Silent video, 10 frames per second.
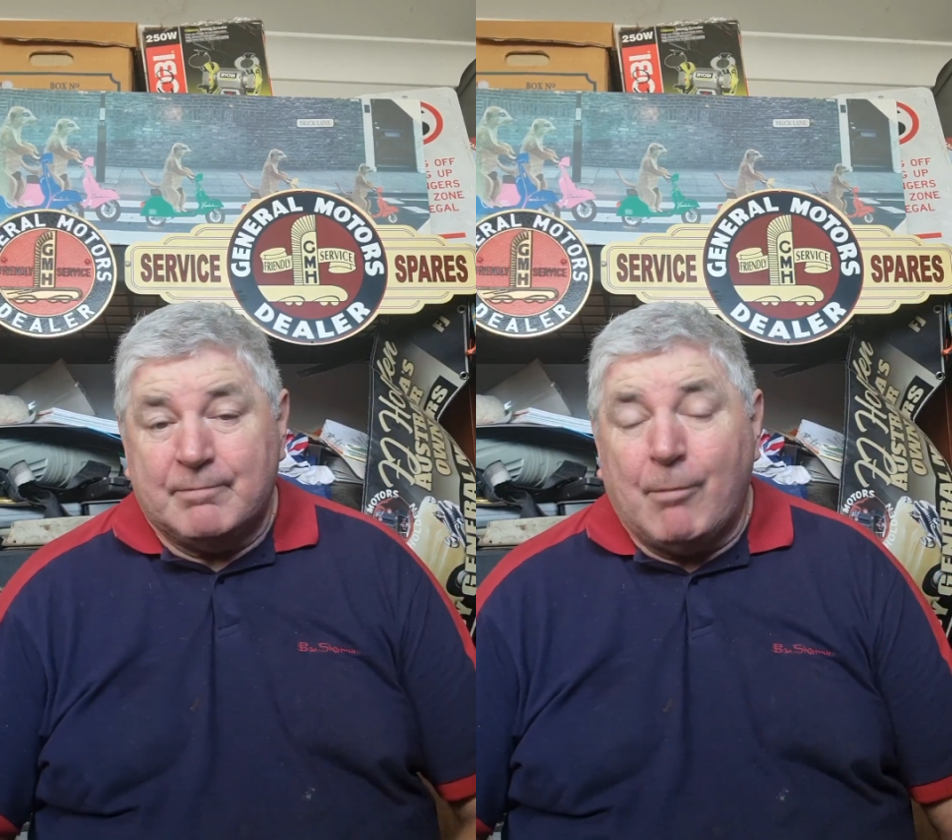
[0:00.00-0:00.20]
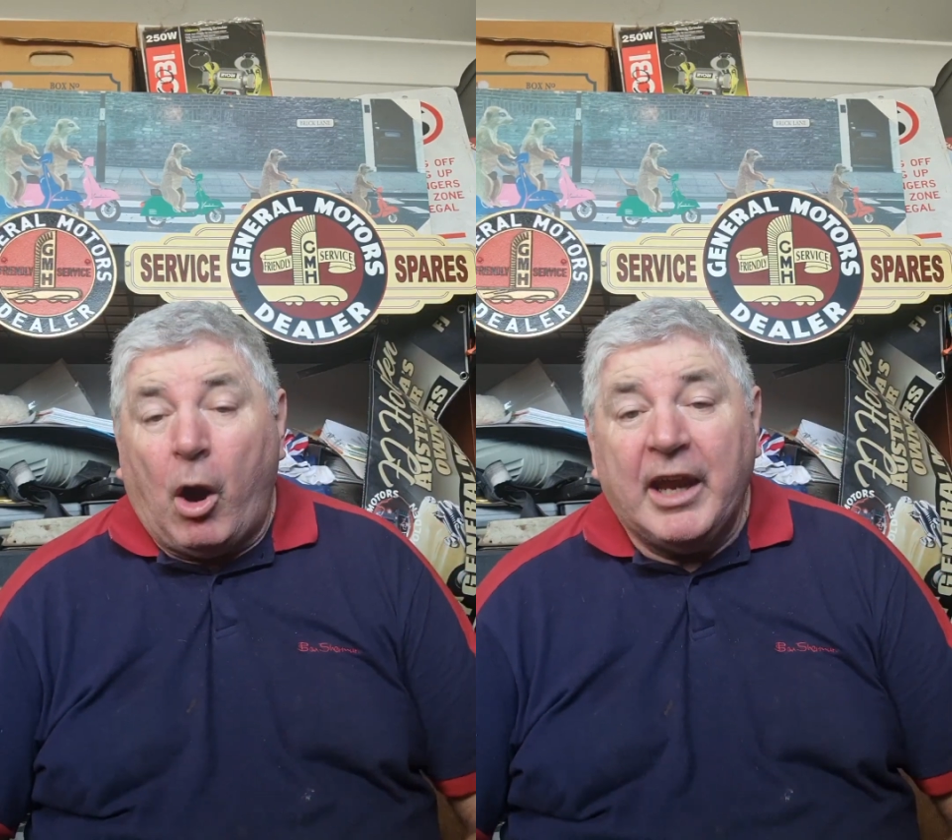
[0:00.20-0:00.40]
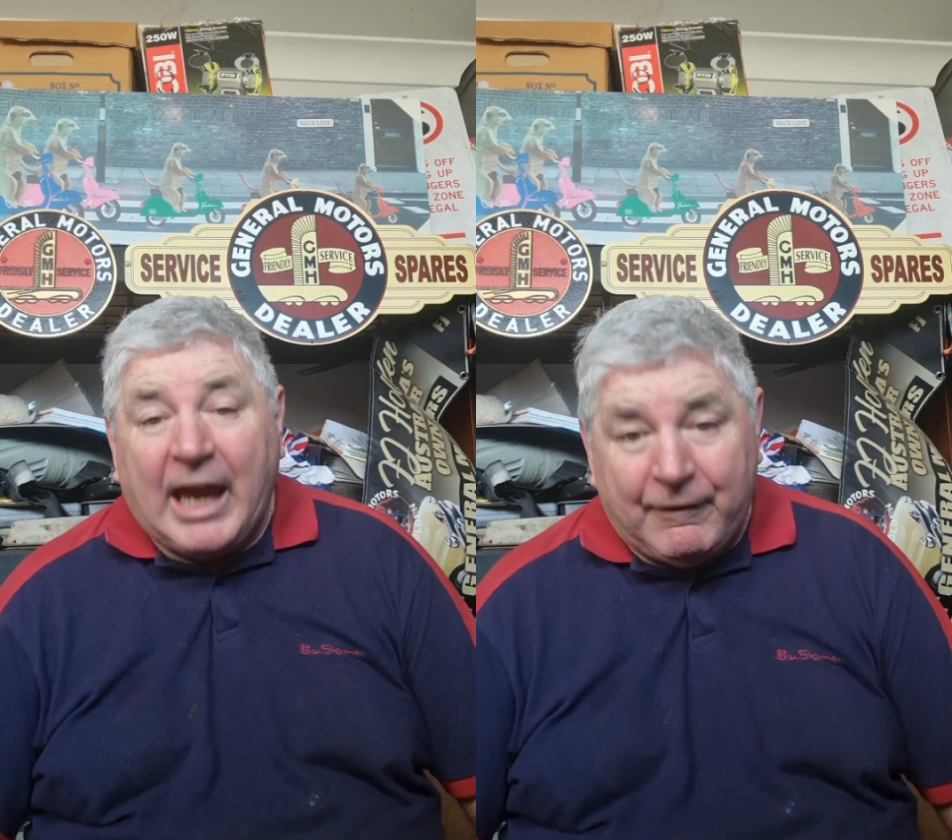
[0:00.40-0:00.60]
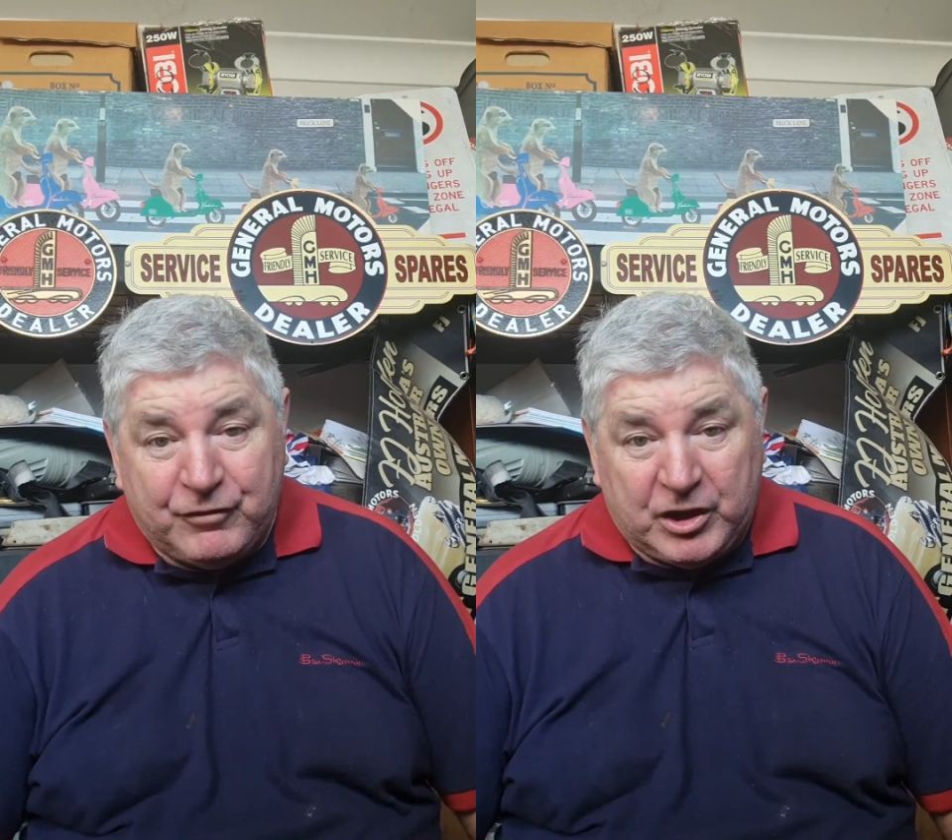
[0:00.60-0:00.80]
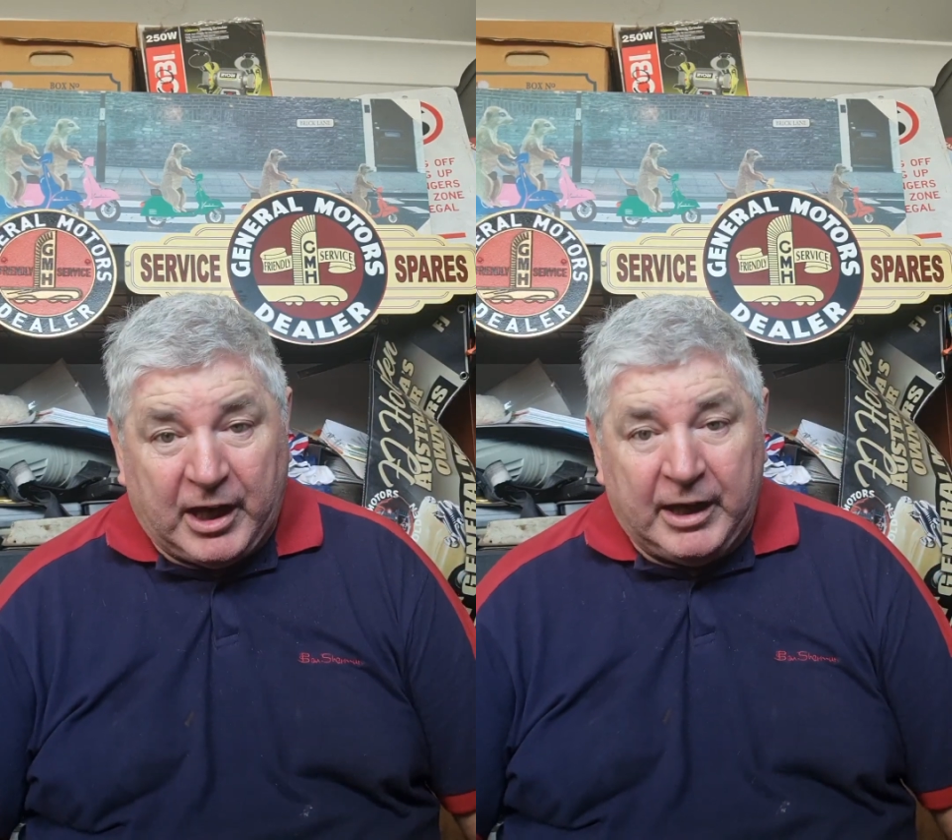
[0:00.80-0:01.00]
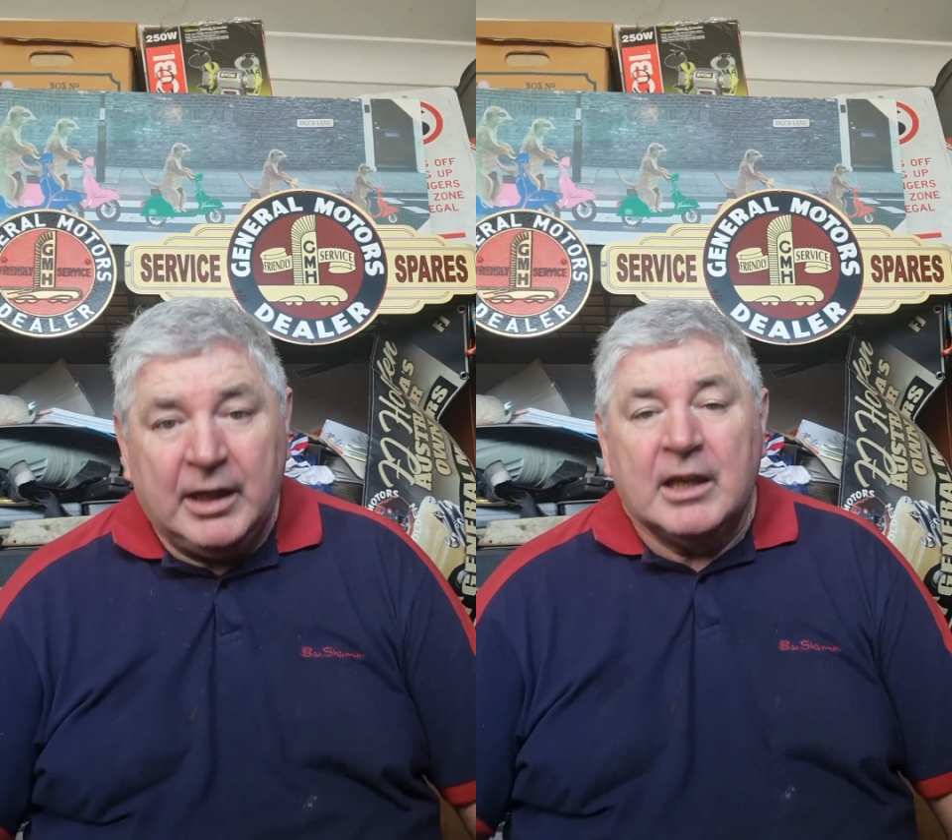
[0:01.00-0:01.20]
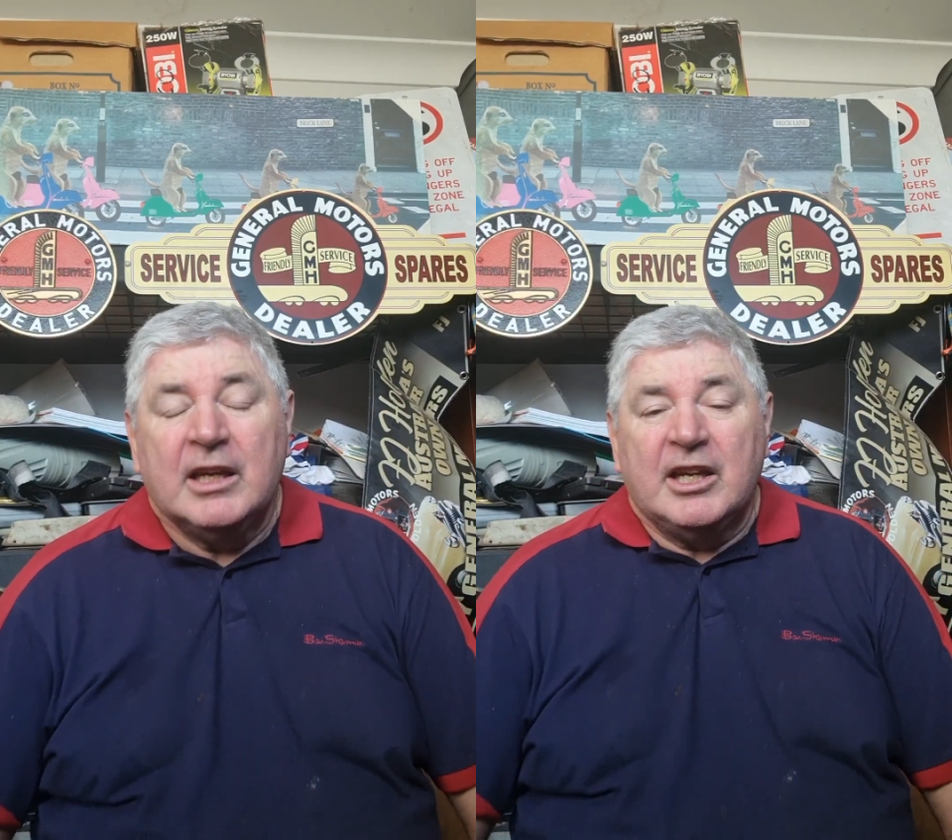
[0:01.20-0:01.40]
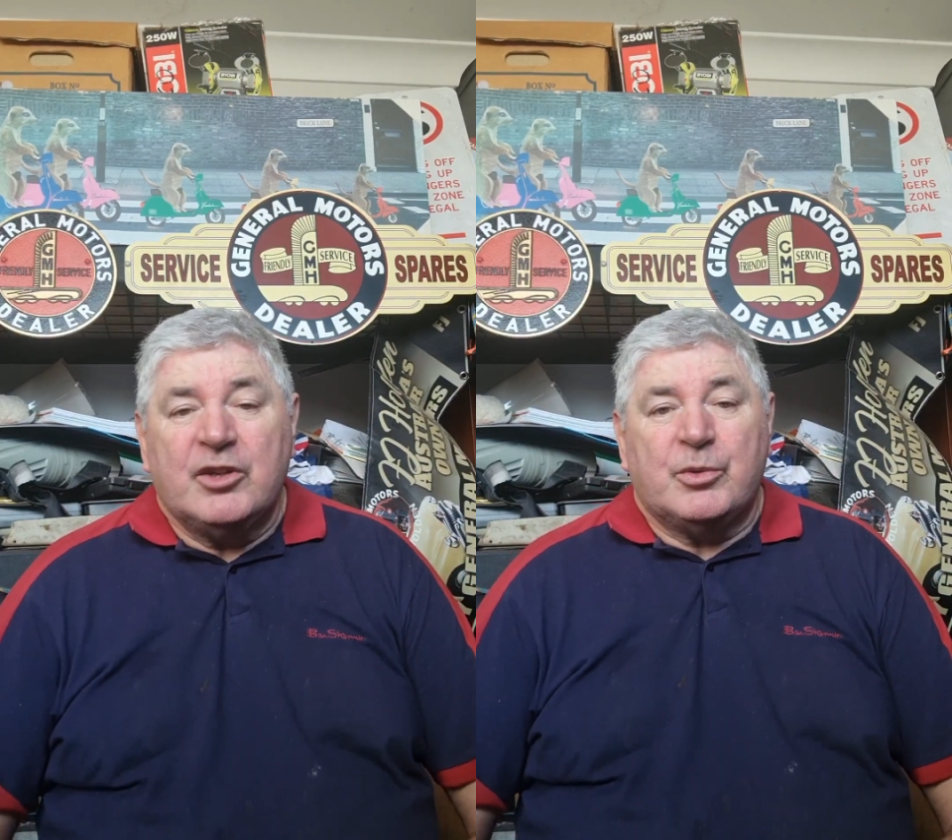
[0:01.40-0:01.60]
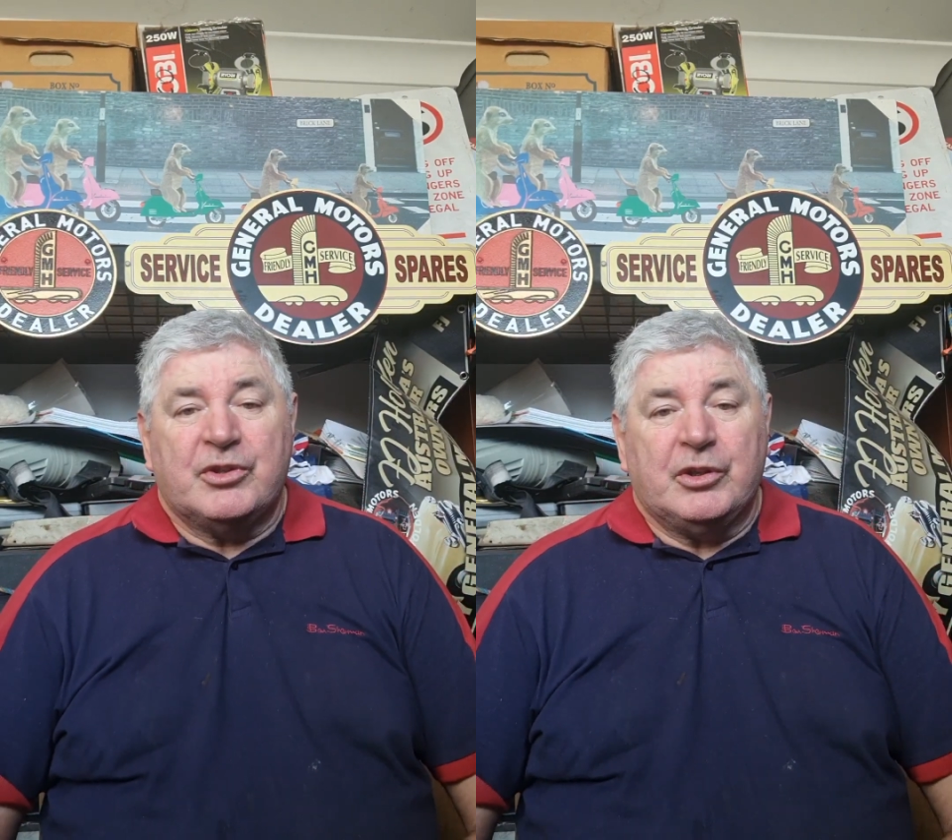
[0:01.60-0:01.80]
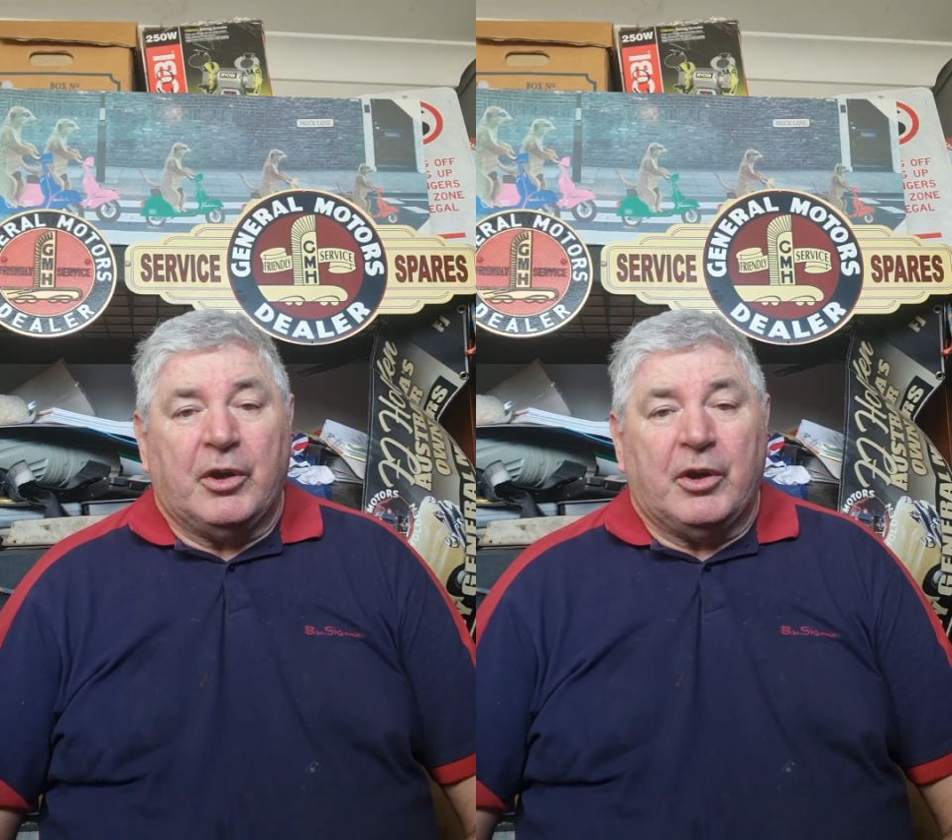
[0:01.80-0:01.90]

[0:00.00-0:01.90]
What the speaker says: my FJ. His was a